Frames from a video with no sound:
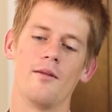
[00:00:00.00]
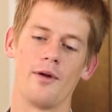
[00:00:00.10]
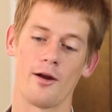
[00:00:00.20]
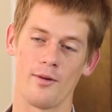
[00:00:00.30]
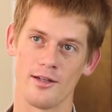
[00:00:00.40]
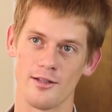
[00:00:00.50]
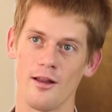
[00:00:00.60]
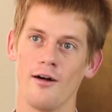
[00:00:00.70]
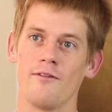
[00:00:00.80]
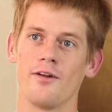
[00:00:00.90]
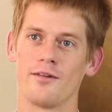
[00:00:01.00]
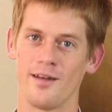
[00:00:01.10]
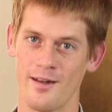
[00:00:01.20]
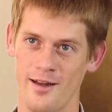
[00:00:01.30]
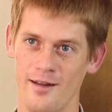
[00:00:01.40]
Paraguayans love their
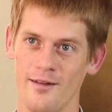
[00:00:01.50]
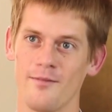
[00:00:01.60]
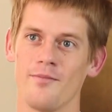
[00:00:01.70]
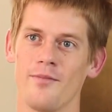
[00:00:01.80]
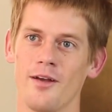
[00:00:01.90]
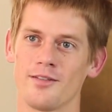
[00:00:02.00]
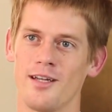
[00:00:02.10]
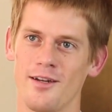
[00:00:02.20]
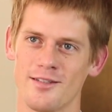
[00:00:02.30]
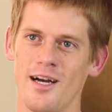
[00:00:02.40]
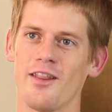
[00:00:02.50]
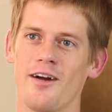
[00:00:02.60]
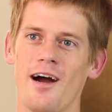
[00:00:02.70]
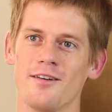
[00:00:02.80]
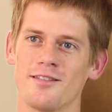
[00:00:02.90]
tereré. They'll sit outside their
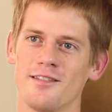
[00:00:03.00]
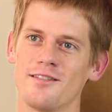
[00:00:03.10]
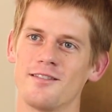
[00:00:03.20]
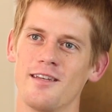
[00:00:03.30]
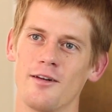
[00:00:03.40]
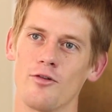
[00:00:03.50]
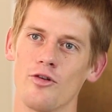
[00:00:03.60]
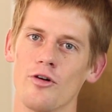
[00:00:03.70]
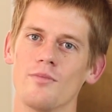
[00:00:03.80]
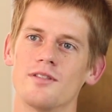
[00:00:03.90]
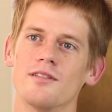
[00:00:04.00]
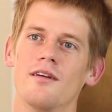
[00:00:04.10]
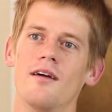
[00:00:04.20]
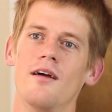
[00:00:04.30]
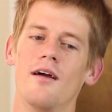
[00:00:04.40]
houses in groups
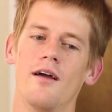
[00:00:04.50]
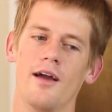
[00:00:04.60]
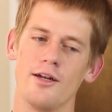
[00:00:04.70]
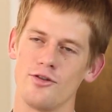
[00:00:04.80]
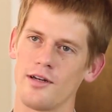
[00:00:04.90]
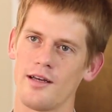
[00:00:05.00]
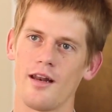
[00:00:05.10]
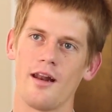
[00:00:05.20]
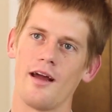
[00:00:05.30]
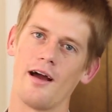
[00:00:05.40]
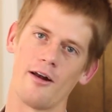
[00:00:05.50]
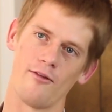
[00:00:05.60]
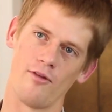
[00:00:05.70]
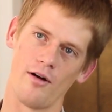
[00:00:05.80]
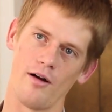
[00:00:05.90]
and drink tereré out
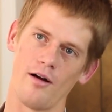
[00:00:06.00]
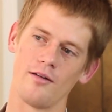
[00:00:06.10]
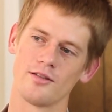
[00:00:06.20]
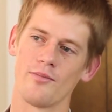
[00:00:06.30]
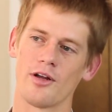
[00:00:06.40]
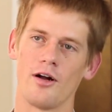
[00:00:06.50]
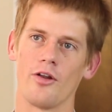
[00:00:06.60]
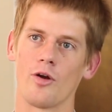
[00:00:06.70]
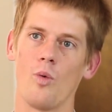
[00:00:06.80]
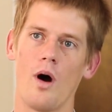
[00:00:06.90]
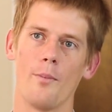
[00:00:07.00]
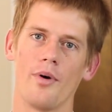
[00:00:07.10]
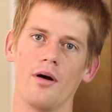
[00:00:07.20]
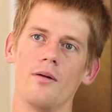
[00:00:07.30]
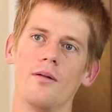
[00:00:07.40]
of something called a
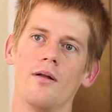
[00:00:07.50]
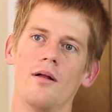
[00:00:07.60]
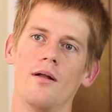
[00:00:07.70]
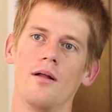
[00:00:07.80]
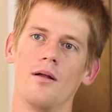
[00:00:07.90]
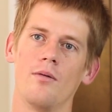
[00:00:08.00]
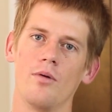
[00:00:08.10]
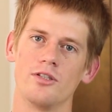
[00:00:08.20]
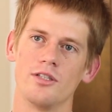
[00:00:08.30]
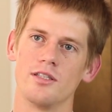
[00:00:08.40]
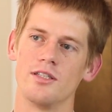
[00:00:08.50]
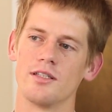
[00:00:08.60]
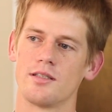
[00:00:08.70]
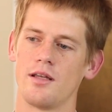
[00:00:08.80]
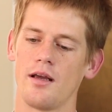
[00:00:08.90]
guampa, which is
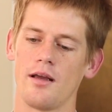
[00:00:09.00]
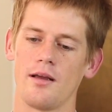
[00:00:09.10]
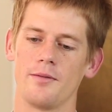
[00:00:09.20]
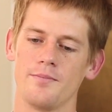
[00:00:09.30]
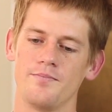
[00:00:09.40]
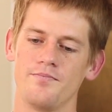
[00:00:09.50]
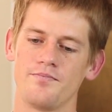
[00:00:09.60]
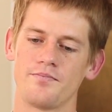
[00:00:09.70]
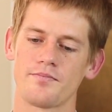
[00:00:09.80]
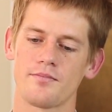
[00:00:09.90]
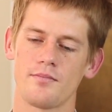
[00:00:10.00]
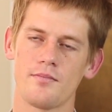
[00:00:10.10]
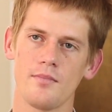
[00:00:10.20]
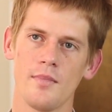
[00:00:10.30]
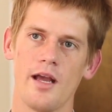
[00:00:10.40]
just a
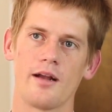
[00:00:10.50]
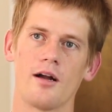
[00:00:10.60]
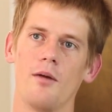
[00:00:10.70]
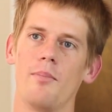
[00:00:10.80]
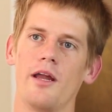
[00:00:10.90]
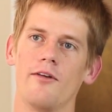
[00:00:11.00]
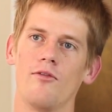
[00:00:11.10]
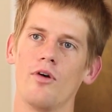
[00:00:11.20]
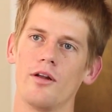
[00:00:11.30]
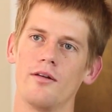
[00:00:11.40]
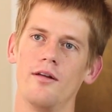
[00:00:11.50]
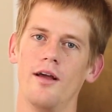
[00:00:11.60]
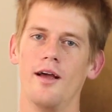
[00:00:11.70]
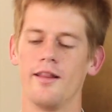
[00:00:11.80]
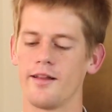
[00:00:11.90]
cup made of wood
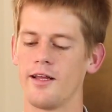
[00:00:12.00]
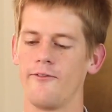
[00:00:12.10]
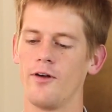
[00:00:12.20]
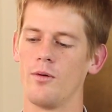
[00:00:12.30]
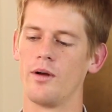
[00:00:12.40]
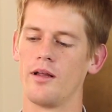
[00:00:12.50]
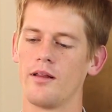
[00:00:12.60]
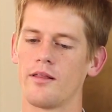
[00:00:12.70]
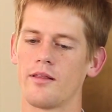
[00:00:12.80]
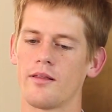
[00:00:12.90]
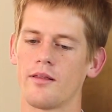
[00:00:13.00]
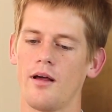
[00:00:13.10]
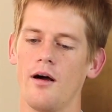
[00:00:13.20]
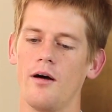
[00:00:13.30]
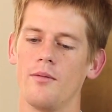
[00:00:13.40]
that they fill with
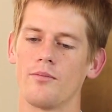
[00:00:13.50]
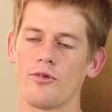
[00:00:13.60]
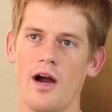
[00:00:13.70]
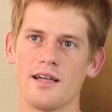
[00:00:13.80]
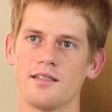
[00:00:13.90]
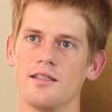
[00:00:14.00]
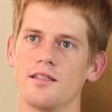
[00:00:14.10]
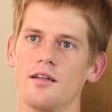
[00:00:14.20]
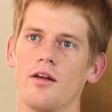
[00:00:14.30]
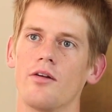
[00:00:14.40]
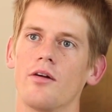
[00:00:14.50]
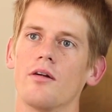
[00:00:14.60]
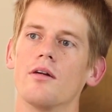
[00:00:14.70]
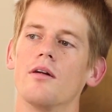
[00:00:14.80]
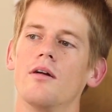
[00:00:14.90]
grasses and
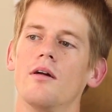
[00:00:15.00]
other